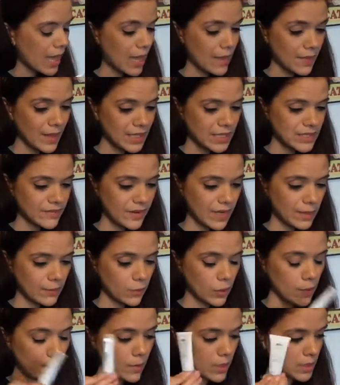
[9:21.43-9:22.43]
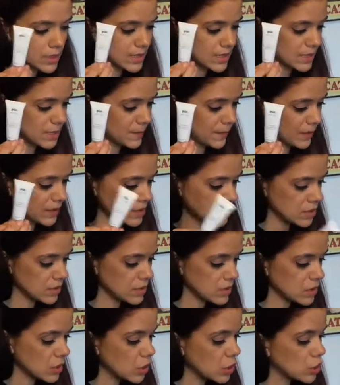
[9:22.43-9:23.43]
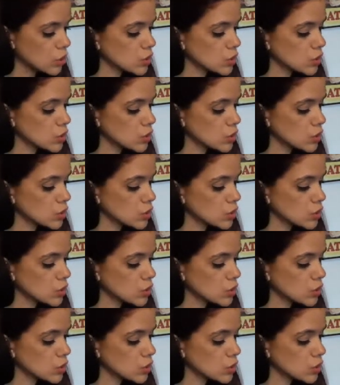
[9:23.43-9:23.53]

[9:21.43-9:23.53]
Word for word: And that's available at Marks and Spencer's.